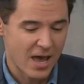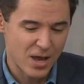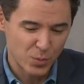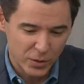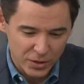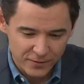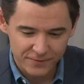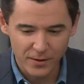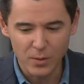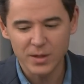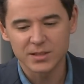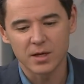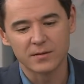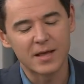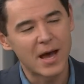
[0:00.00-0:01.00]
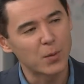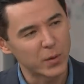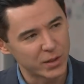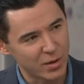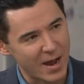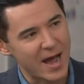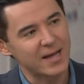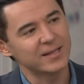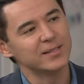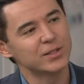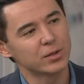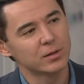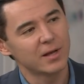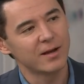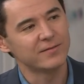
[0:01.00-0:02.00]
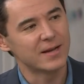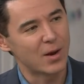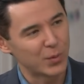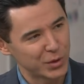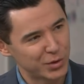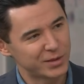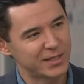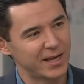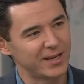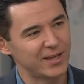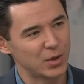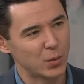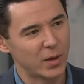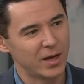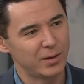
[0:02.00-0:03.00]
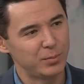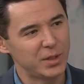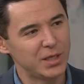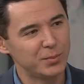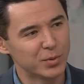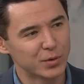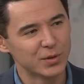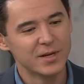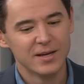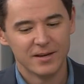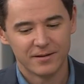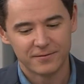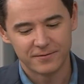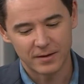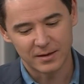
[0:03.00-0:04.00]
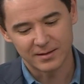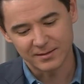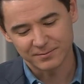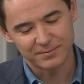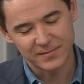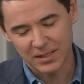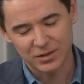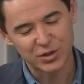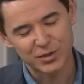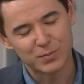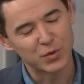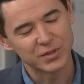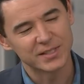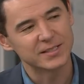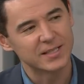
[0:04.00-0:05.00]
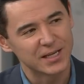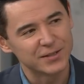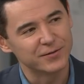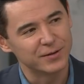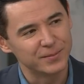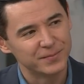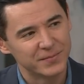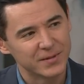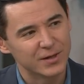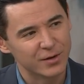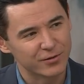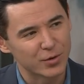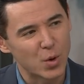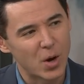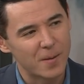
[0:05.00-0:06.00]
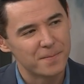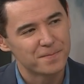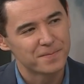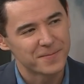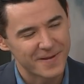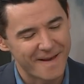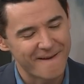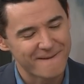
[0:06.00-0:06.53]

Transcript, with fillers: And when you mm-hmm. focus on that, what you're adding to your life, not what you're taking away, people, mm -hmm. uh, they're just more successful really overall. Really good. Yeah.